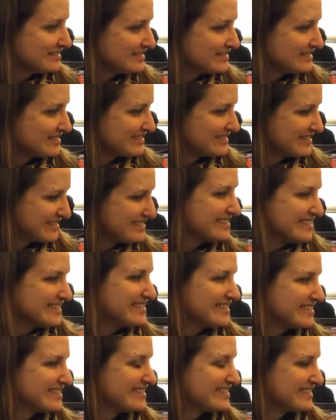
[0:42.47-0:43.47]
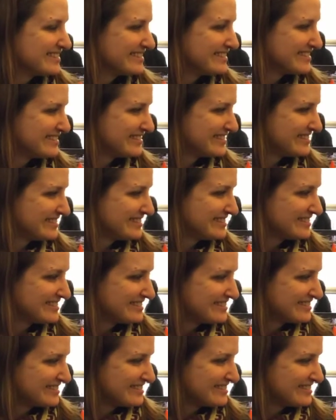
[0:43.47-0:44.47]

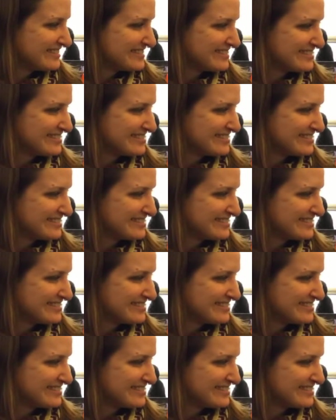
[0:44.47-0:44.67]
The person shown says nothing.